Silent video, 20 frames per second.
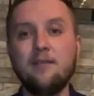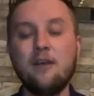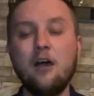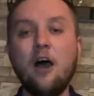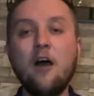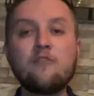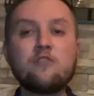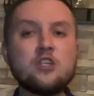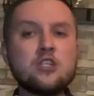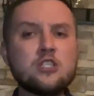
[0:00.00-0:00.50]

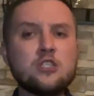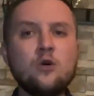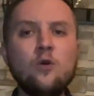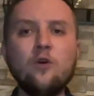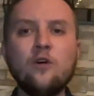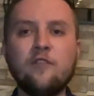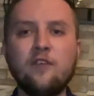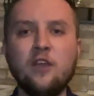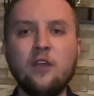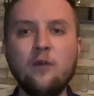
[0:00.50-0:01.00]
I've just
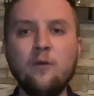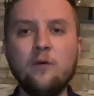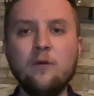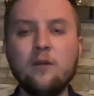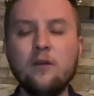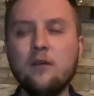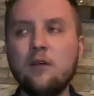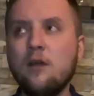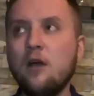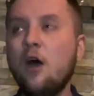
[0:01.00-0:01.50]
thought of you.
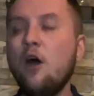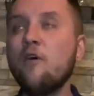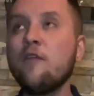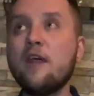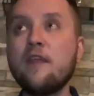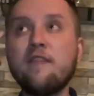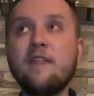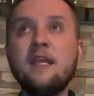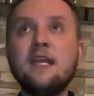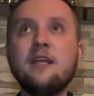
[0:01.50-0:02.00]
Oh, they're
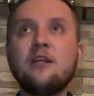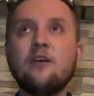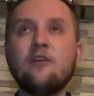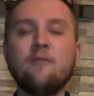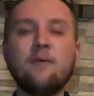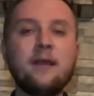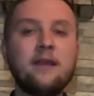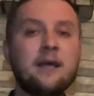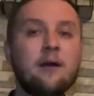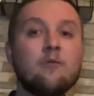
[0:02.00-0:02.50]
thinking of
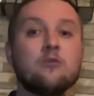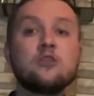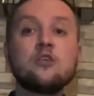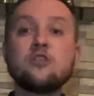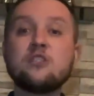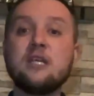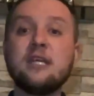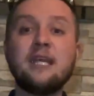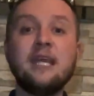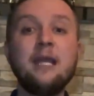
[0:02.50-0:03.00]
me. That will
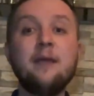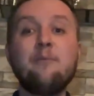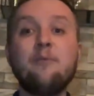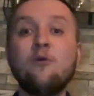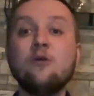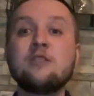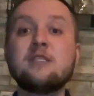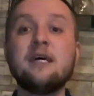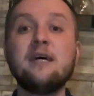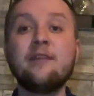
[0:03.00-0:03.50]
touch their key
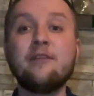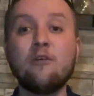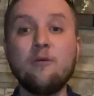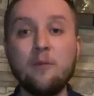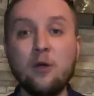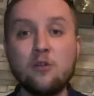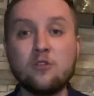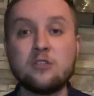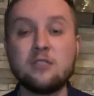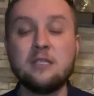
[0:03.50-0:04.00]
points and their
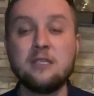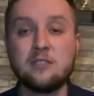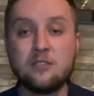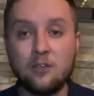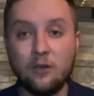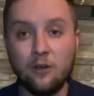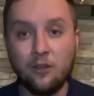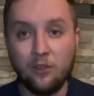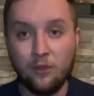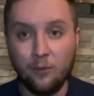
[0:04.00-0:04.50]
emotion
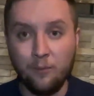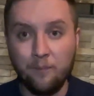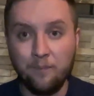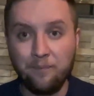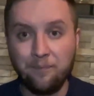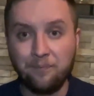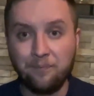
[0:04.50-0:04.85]
inside them.